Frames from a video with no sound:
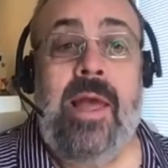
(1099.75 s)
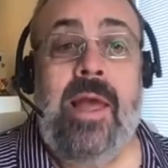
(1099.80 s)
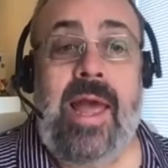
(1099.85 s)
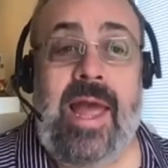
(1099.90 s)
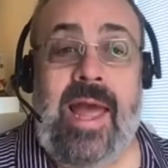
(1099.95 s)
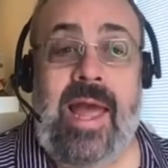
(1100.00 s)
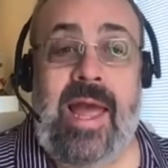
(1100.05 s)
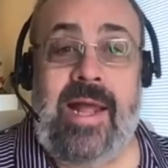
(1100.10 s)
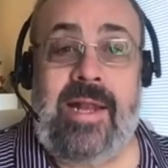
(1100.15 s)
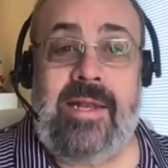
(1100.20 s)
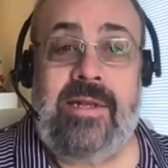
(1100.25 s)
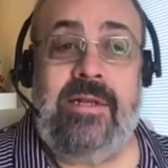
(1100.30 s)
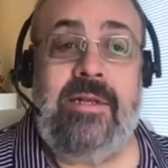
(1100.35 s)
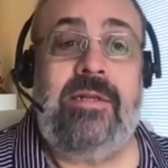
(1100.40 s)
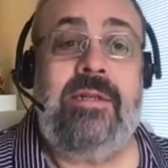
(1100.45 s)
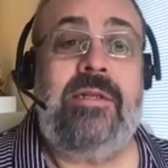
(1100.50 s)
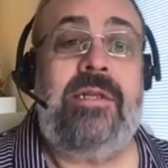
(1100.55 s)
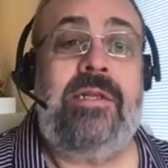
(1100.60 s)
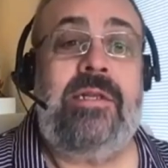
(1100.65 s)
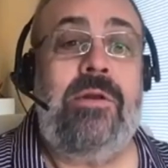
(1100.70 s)

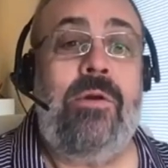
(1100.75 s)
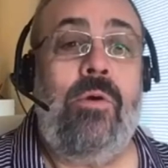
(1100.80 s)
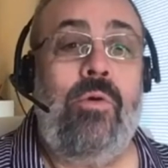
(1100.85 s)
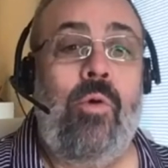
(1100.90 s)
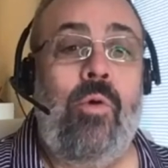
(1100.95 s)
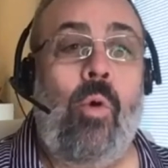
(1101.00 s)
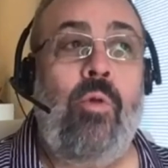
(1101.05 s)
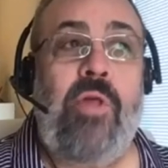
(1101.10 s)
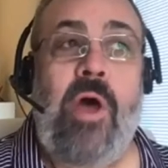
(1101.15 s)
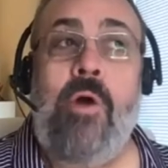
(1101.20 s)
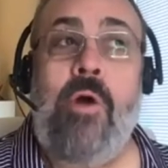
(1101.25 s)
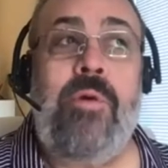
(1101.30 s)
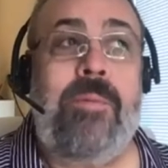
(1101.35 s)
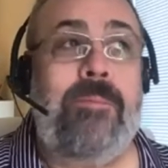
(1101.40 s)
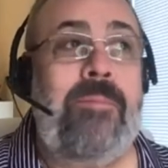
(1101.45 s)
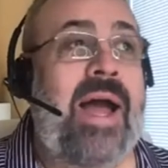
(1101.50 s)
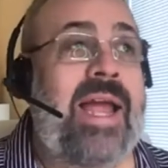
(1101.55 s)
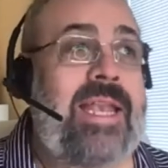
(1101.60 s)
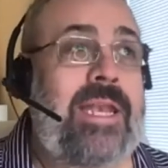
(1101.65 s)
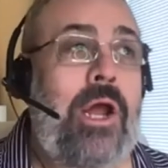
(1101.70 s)
And although
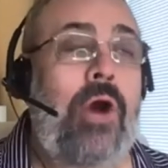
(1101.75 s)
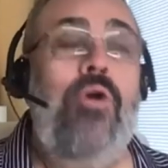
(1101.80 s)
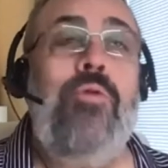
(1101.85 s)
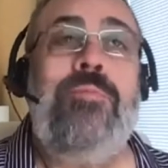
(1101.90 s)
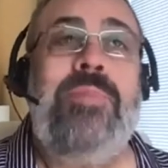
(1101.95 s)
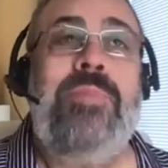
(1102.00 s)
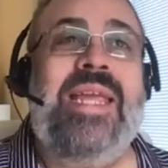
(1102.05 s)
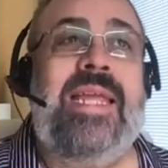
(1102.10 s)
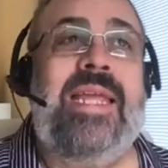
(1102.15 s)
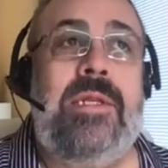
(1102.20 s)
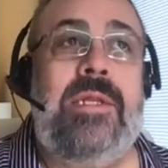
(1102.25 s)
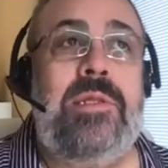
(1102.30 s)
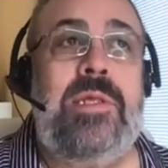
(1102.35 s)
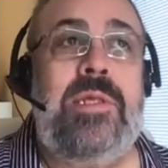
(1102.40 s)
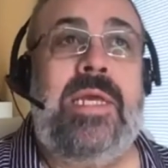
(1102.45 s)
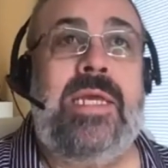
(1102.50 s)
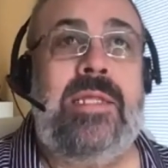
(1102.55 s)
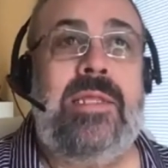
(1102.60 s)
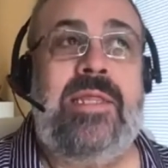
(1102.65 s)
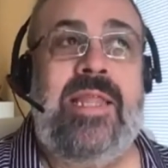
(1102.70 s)
by no means
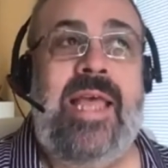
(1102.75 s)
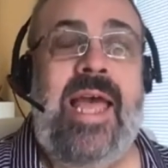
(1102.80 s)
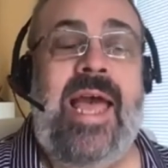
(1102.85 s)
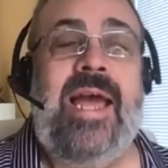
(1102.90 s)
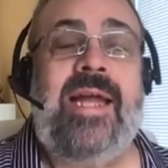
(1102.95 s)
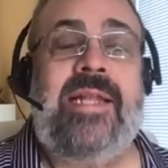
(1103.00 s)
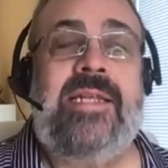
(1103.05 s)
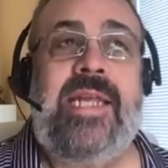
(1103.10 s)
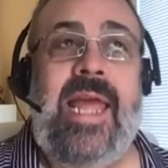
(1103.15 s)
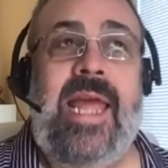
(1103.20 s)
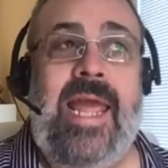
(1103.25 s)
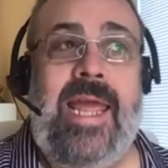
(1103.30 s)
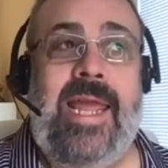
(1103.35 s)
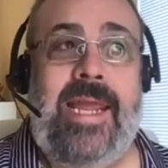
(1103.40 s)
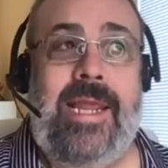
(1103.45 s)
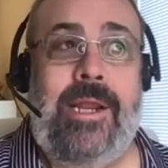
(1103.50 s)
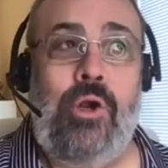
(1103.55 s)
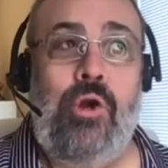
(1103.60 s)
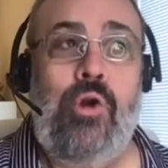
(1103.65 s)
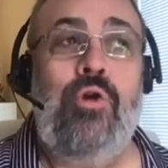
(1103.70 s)
is that
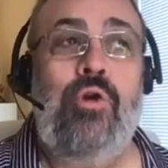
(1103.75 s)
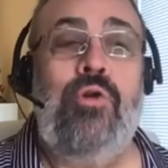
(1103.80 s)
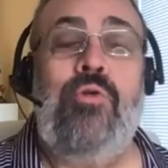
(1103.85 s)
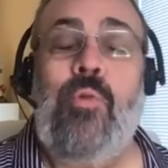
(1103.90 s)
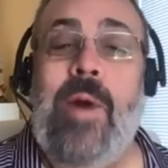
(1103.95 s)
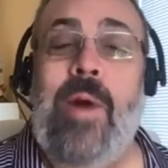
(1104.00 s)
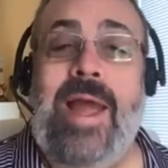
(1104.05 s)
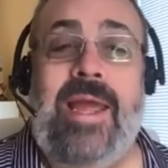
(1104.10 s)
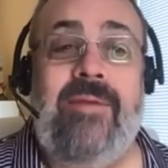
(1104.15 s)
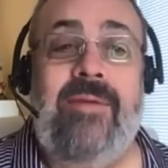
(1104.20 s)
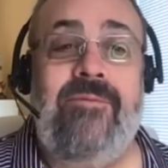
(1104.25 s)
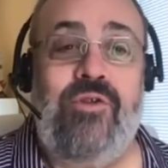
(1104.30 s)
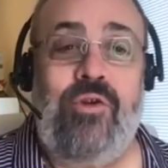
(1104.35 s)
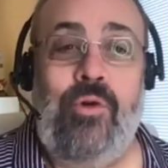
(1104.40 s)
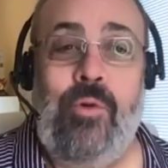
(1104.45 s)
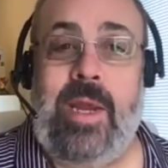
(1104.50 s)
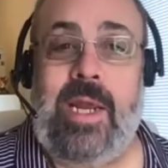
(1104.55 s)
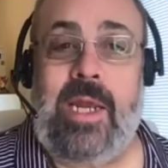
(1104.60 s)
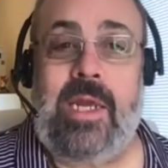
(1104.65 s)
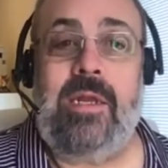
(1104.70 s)
a good way of
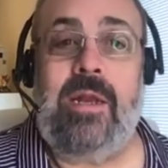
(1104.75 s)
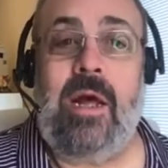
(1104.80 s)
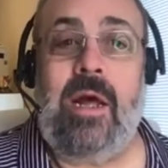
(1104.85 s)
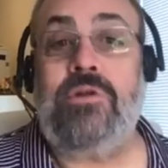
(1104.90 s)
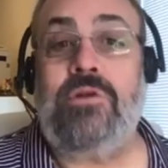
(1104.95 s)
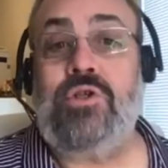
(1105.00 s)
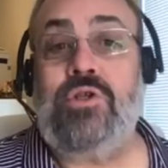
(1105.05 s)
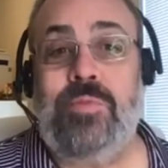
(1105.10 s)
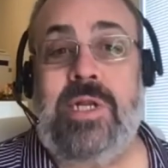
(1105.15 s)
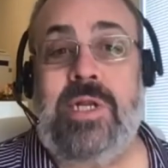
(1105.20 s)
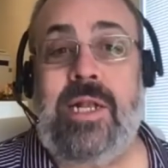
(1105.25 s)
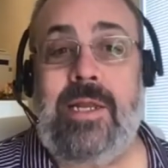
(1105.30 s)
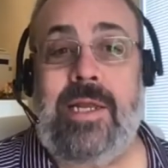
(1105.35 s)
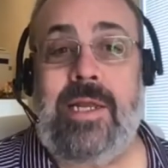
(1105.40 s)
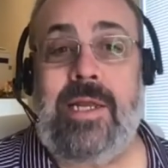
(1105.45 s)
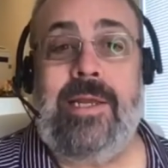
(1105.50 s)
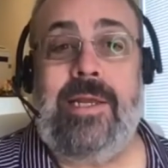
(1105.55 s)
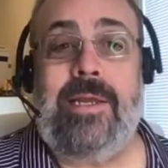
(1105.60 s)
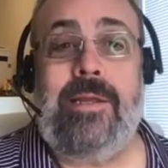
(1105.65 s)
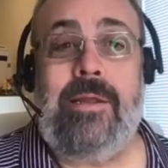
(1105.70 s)
doing it,
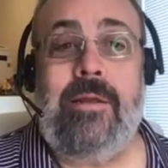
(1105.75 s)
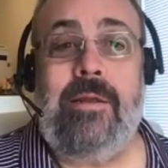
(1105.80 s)
ultimately,